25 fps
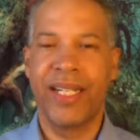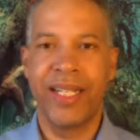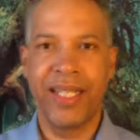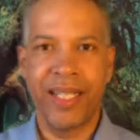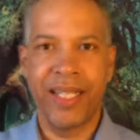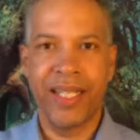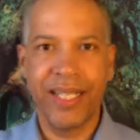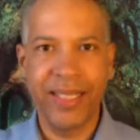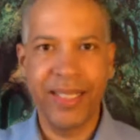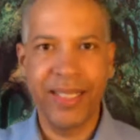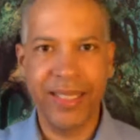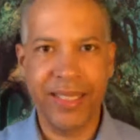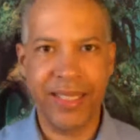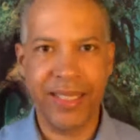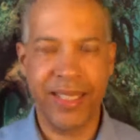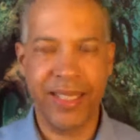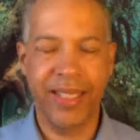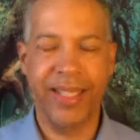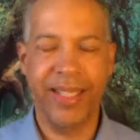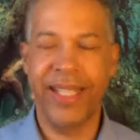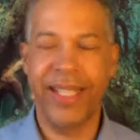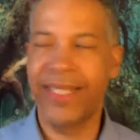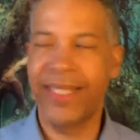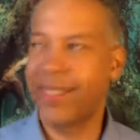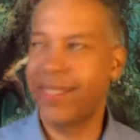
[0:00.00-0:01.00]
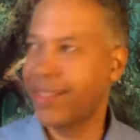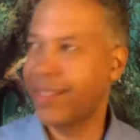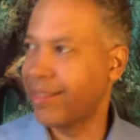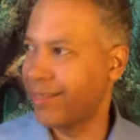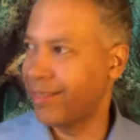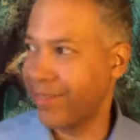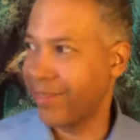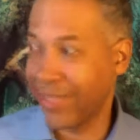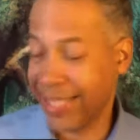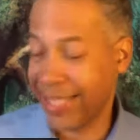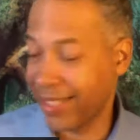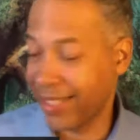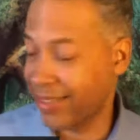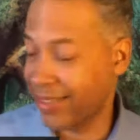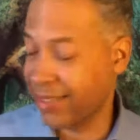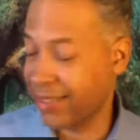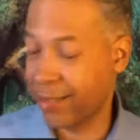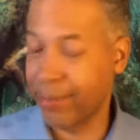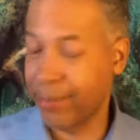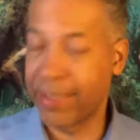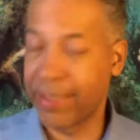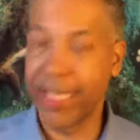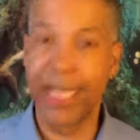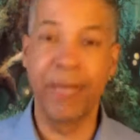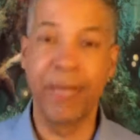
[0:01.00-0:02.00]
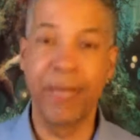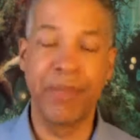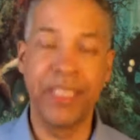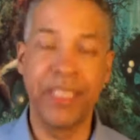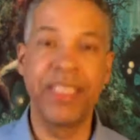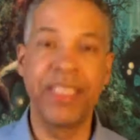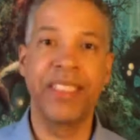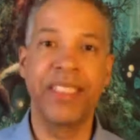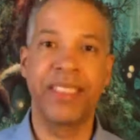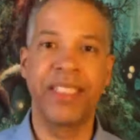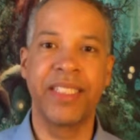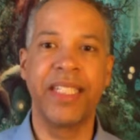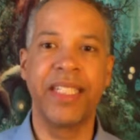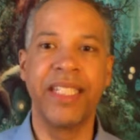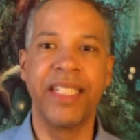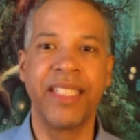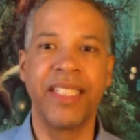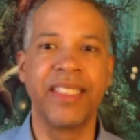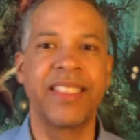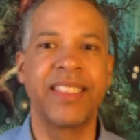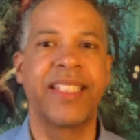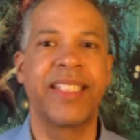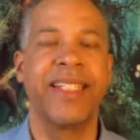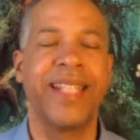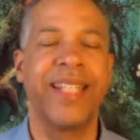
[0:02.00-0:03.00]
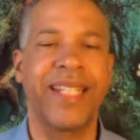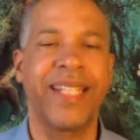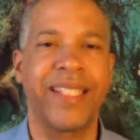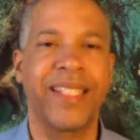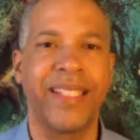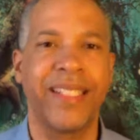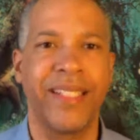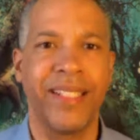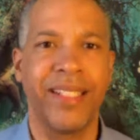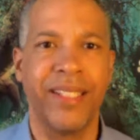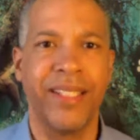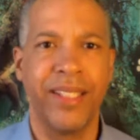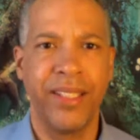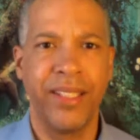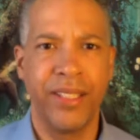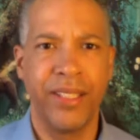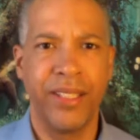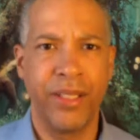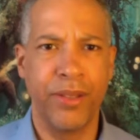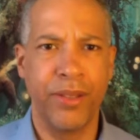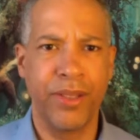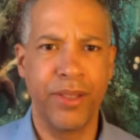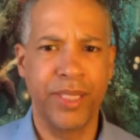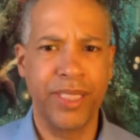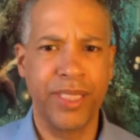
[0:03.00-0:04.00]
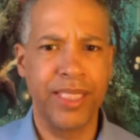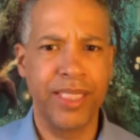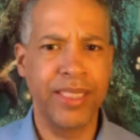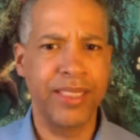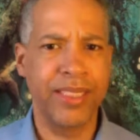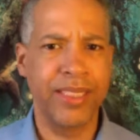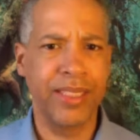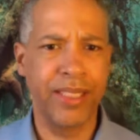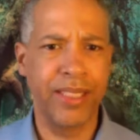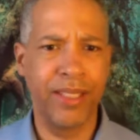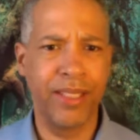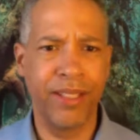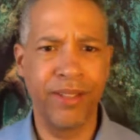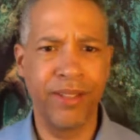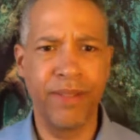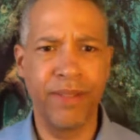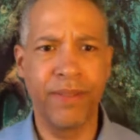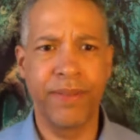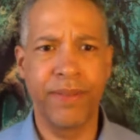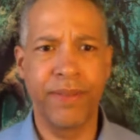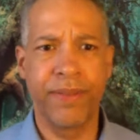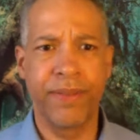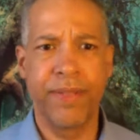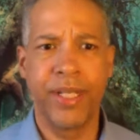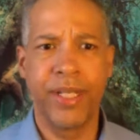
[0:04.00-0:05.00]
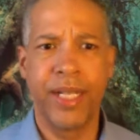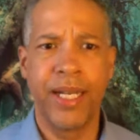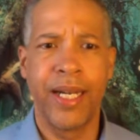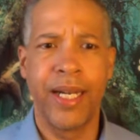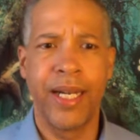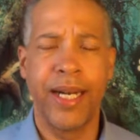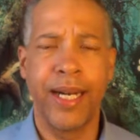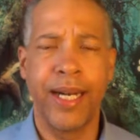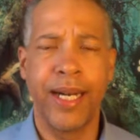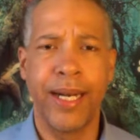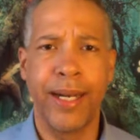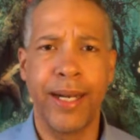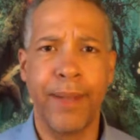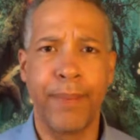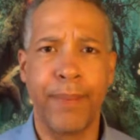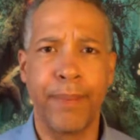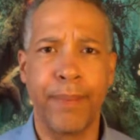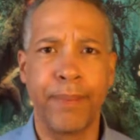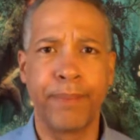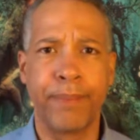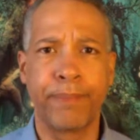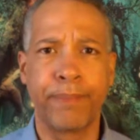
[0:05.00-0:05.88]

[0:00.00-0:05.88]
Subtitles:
is connected, not sometimes, it just is connected to um,